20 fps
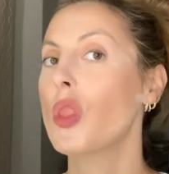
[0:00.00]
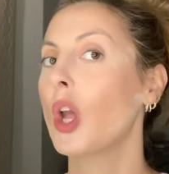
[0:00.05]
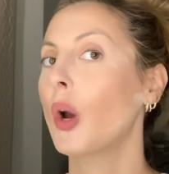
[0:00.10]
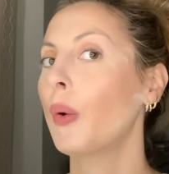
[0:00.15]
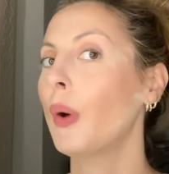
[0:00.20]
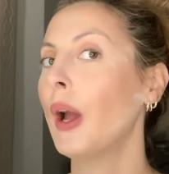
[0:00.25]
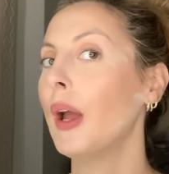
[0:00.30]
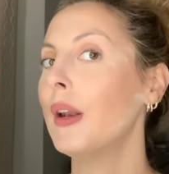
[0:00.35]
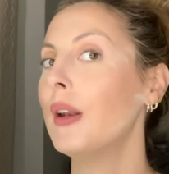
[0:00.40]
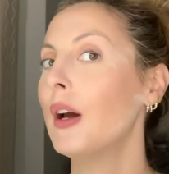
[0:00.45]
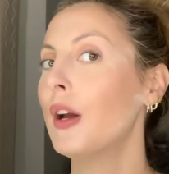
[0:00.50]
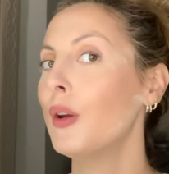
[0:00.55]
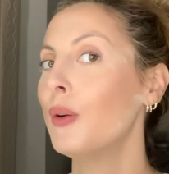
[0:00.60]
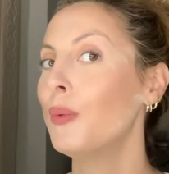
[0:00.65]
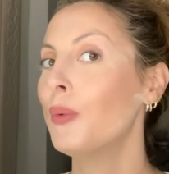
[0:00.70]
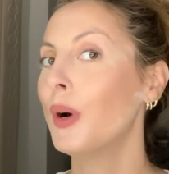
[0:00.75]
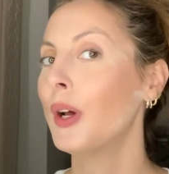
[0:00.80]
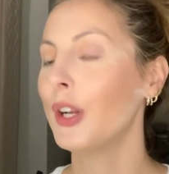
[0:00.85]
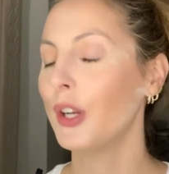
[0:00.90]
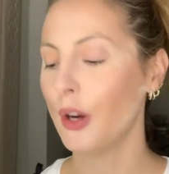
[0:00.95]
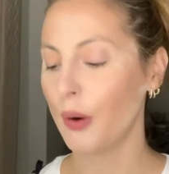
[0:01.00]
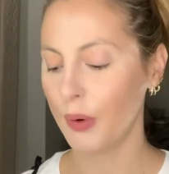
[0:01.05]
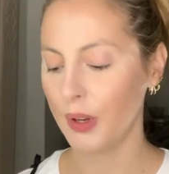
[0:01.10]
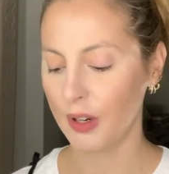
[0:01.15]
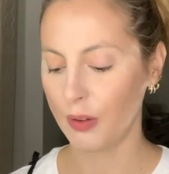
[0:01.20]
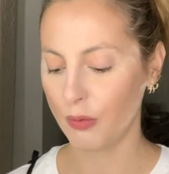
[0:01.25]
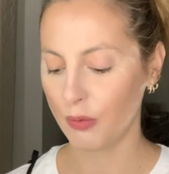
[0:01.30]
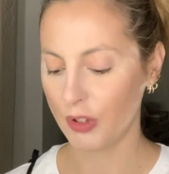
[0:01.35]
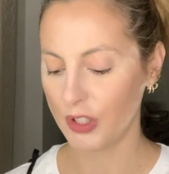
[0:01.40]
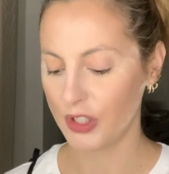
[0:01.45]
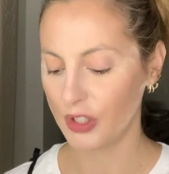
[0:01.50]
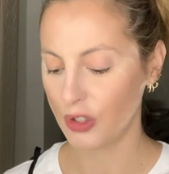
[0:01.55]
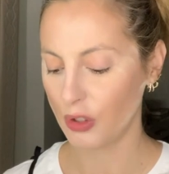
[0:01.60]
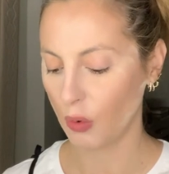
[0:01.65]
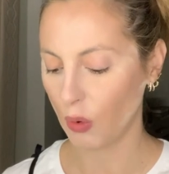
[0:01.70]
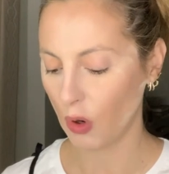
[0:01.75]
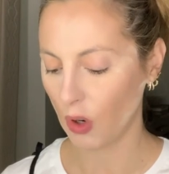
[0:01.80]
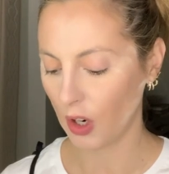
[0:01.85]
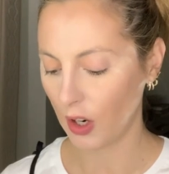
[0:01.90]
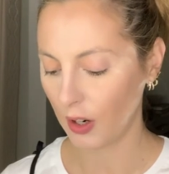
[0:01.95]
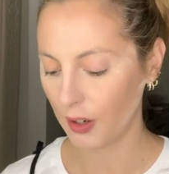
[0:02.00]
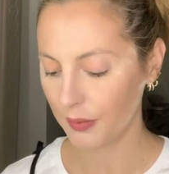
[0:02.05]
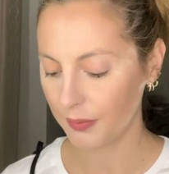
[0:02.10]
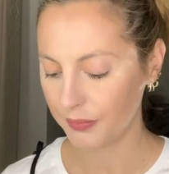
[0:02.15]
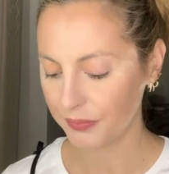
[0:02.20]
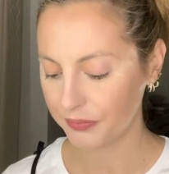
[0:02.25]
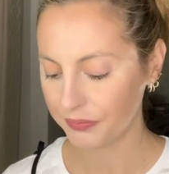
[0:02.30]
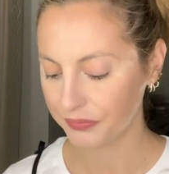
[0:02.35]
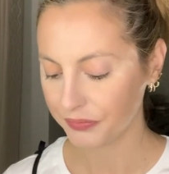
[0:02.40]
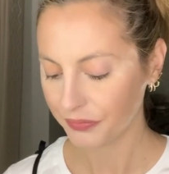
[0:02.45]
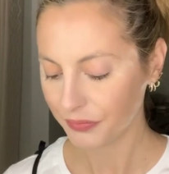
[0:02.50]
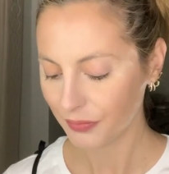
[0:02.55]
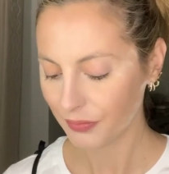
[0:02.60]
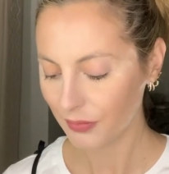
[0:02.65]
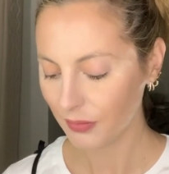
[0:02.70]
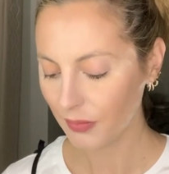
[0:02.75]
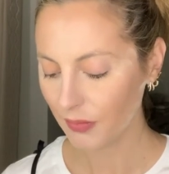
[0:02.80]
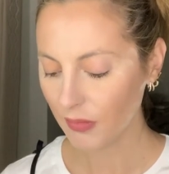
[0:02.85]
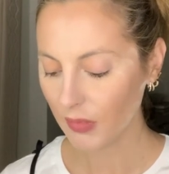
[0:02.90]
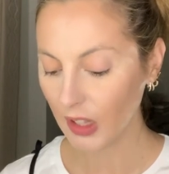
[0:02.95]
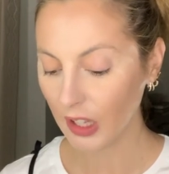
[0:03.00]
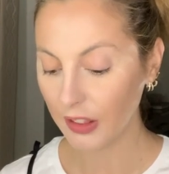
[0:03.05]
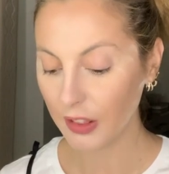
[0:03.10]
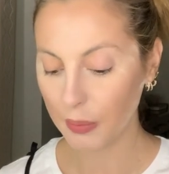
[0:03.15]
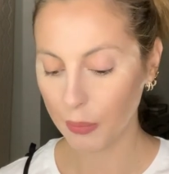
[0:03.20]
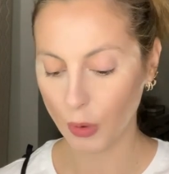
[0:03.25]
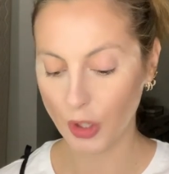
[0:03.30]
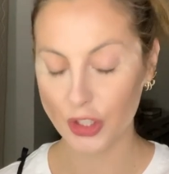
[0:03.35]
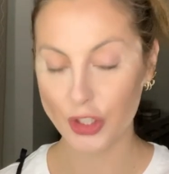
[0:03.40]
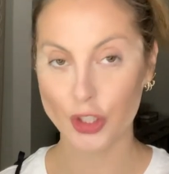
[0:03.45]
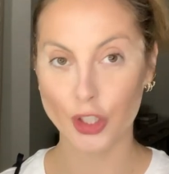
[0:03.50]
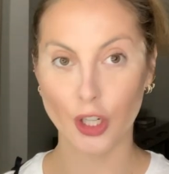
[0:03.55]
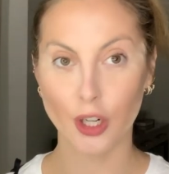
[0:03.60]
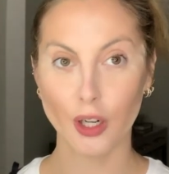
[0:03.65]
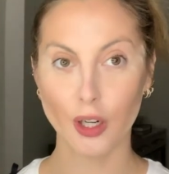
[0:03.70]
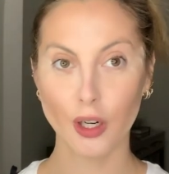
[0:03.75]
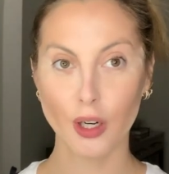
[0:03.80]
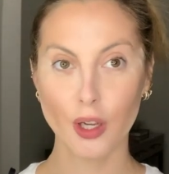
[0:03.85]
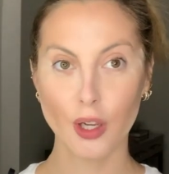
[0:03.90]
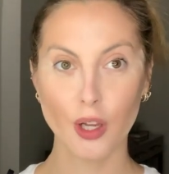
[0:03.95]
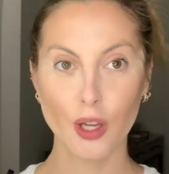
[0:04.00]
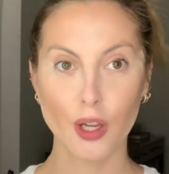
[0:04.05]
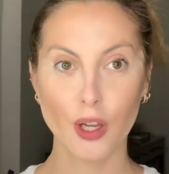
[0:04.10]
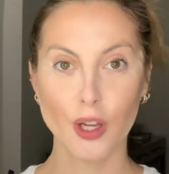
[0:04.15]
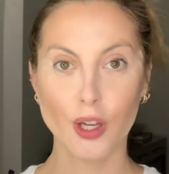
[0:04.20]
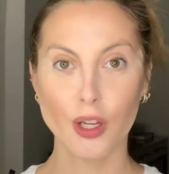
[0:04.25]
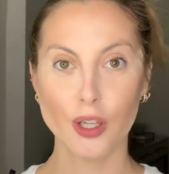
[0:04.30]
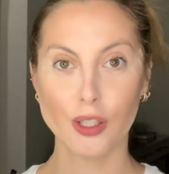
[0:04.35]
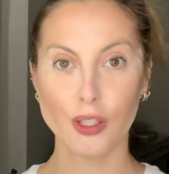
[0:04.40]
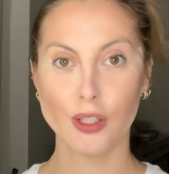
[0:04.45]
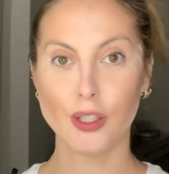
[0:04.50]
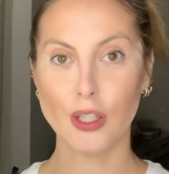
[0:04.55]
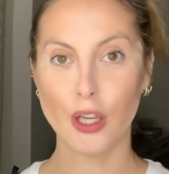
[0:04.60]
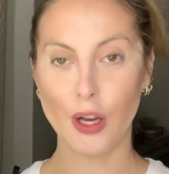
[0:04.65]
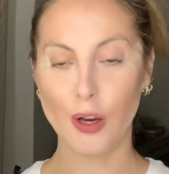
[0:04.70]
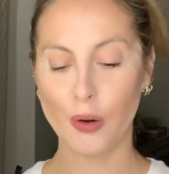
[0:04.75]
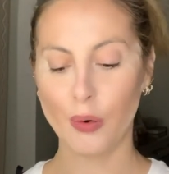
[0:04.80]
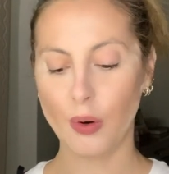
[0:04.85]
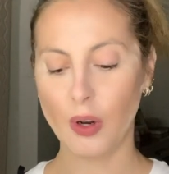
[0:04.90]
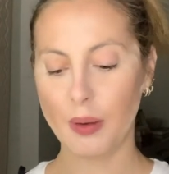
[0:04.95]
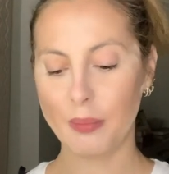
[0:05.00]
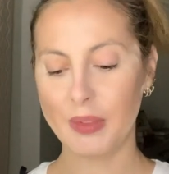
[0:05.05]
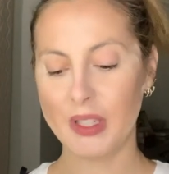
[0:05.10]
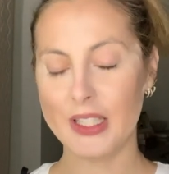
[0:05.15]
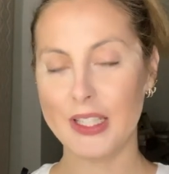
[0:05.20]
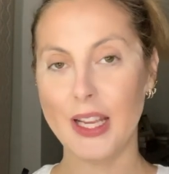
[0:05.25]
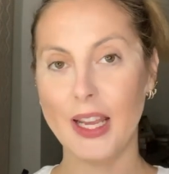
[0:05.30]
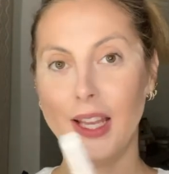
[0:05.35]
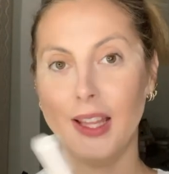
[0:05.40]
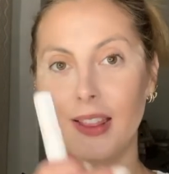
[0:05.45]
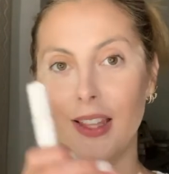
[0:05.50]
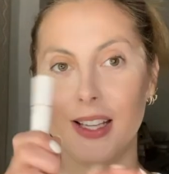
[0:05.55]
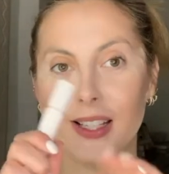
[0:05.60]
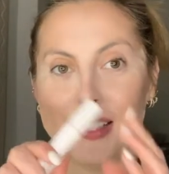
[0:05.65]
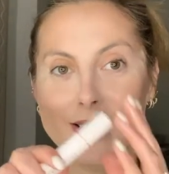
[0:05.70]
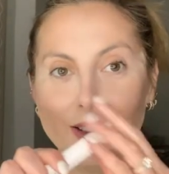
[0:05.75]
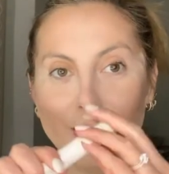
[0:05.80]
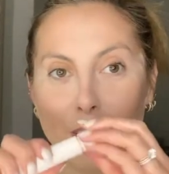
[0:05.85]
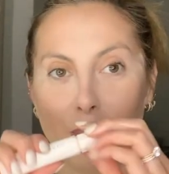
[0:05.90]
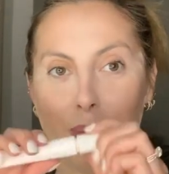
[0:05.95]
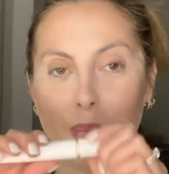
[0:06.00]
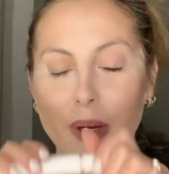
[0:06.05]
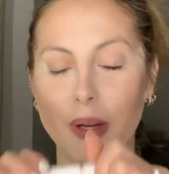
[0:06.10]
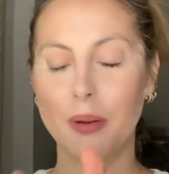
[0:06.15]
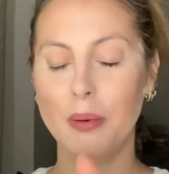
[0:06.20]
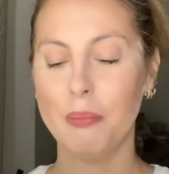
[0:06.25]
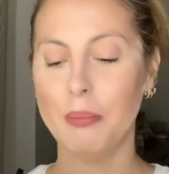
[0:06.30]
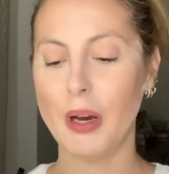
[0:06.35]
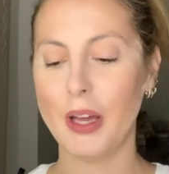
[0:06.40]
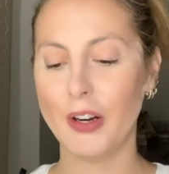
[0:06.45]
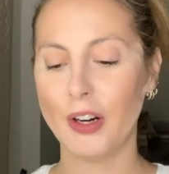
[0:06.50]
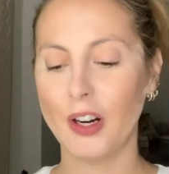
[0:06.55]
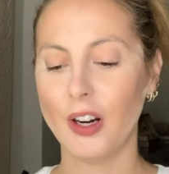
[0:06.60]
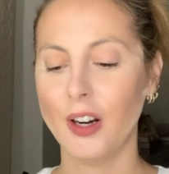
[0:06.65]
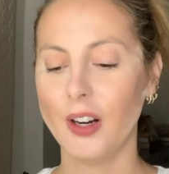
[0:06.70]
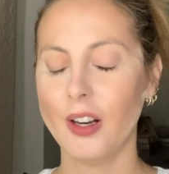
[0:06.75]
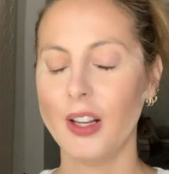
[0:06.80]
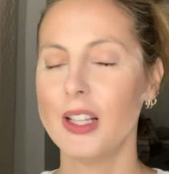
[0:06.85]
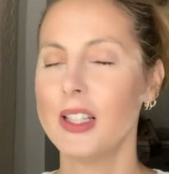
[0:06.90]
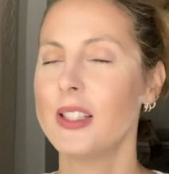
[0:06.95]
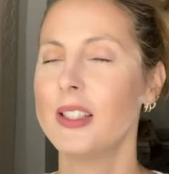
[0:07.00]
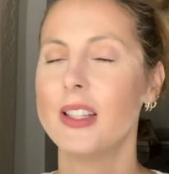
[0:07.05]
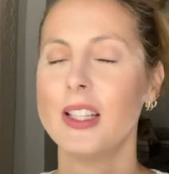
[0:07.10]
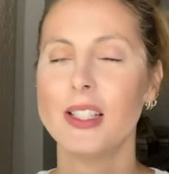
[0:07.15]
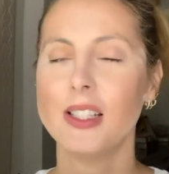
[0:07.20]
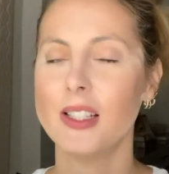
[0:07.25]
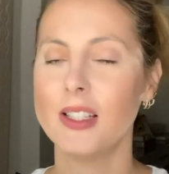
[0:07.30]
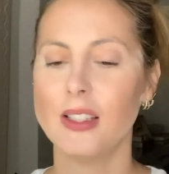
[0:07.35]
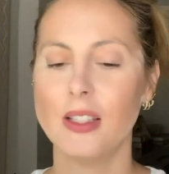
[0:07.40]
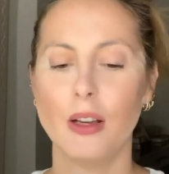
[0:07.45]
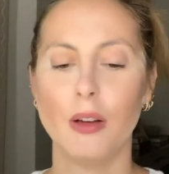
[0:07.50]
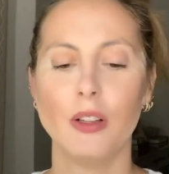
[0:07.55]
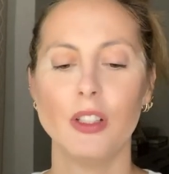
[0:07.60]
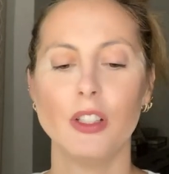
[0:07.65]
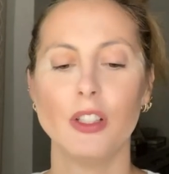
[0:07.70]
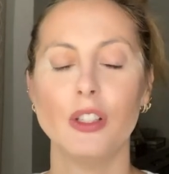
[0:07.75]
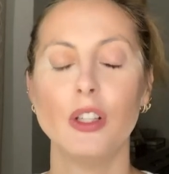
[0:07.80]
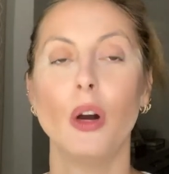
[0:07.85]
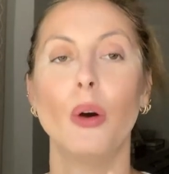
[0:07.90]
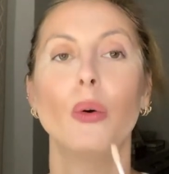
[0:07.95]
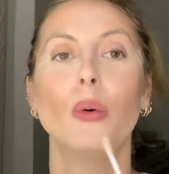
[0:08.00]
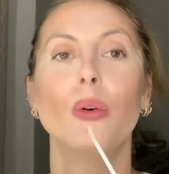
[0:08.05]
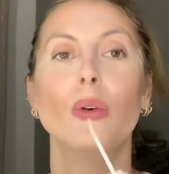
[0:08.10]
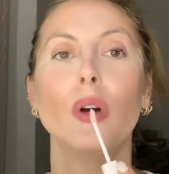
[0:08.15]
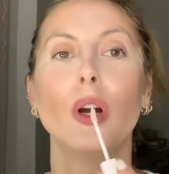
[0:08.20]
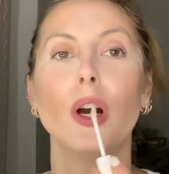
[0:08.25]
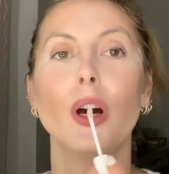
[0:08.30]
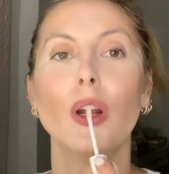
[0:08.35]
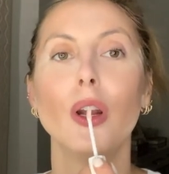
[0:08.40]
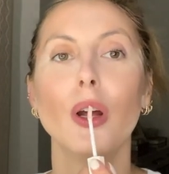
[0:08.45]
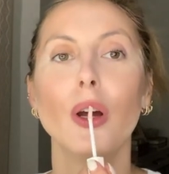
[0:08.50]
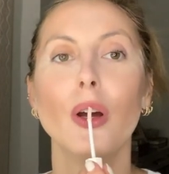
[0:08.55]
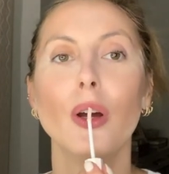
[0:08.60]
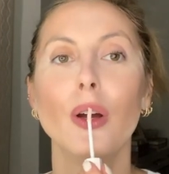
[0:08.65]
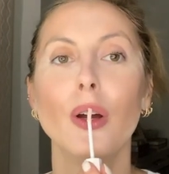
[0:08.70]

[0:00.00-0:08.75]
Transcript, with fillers: Okay, now you wanna go in and restore the moisture. So I'm gonna take this lip butter. This is so good.